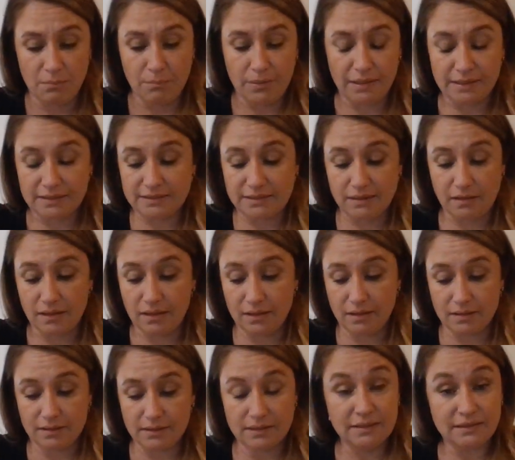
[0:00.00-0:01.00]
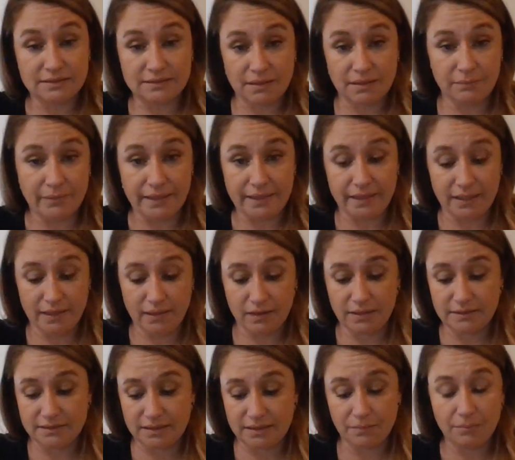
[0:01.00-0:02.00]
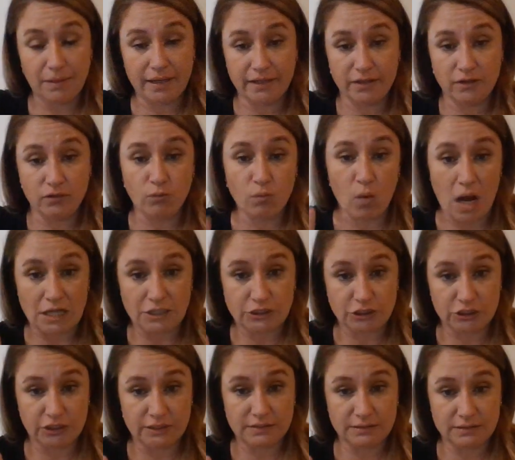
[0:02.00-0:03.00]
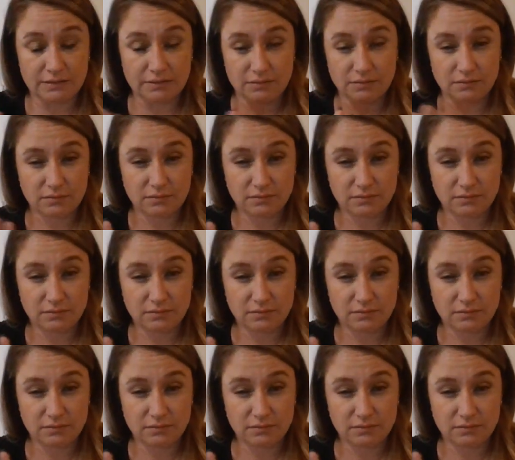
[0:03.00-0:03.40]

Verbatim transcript: but it's somebody who watches.